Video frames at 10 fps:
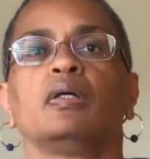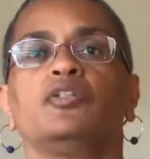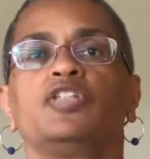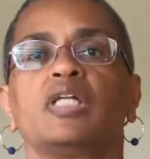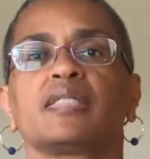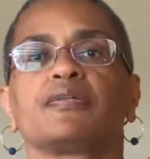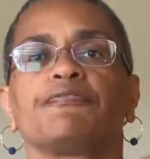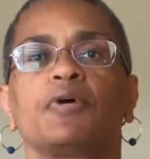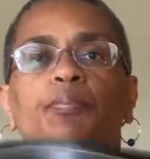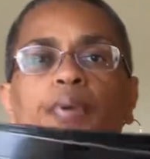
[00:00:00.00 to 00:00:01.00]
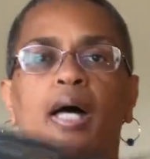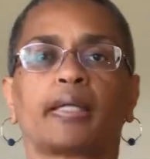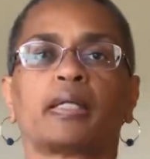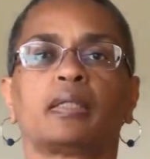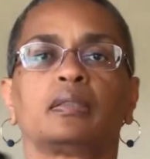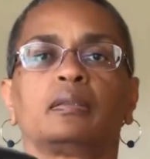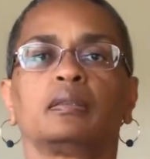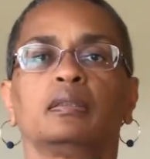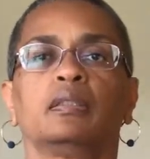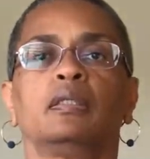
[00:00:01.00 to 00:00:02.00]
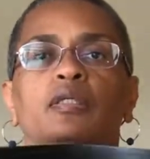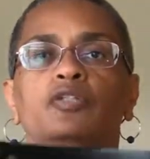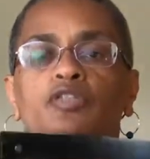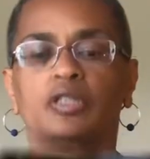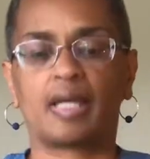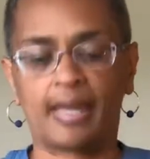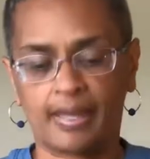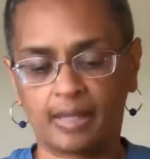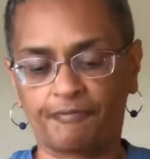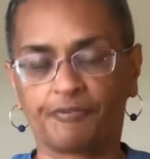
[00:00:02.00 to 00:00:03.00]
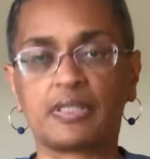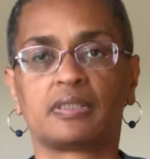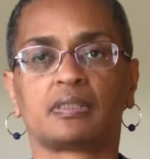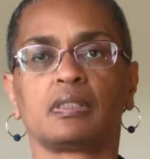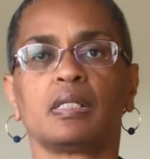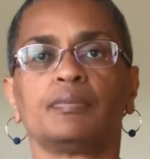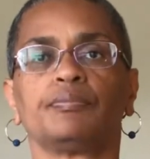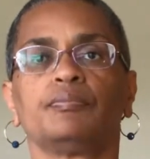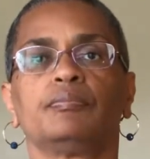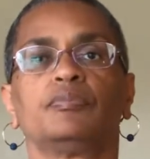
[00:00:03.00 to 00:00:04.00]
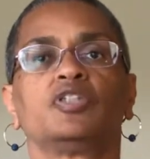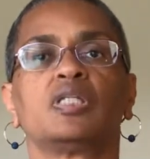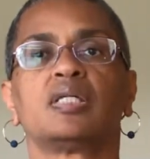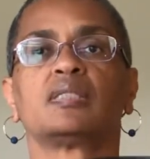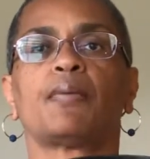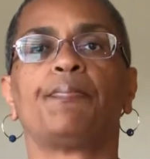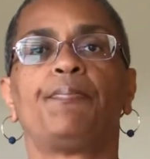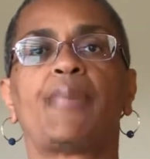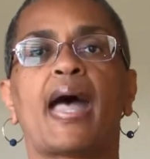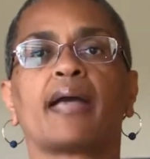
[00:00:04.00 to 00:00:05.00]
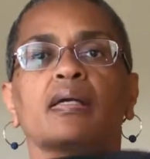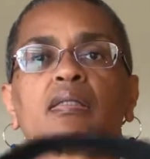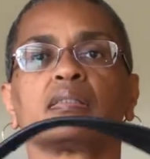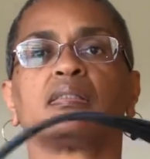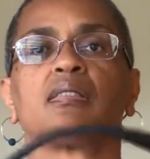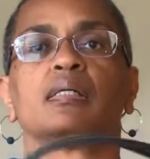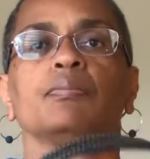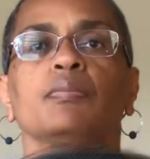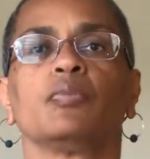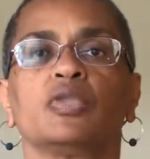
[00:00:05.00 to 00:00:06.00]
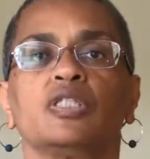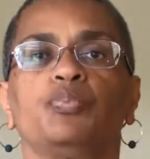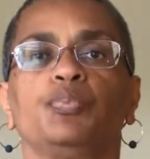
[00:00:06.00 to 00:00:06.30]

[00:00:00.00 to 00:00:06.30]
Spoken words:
She has a front pocket. She had a front slip. She has a back zip with this